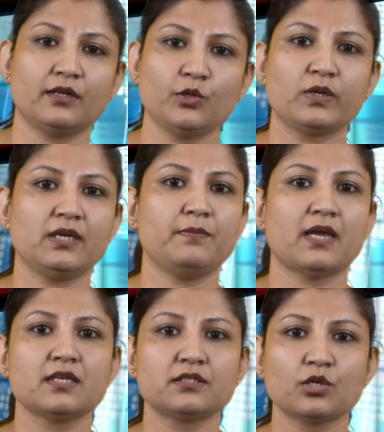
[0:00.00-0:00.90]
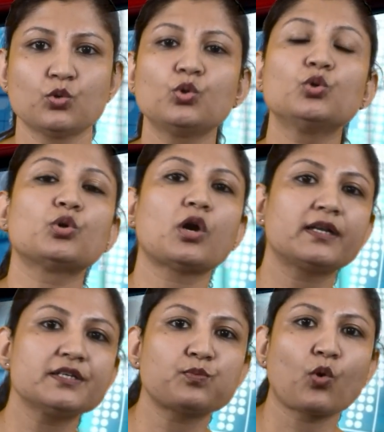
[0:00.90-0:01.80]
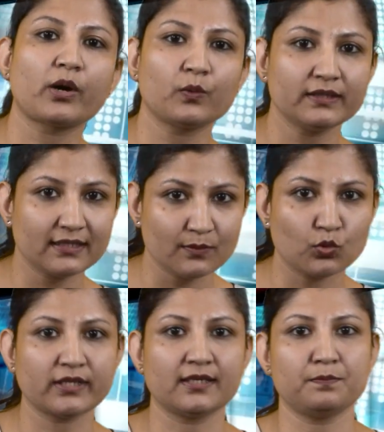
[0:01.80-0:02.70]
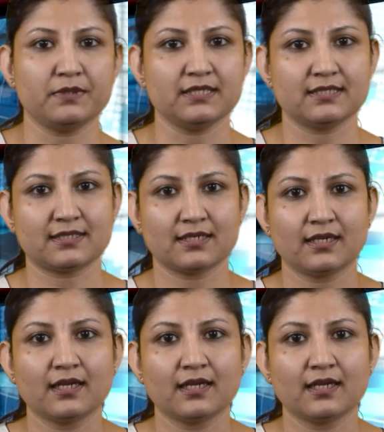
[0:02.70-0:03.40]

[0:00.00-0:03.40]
leukemias who do not respond with chemotherapies.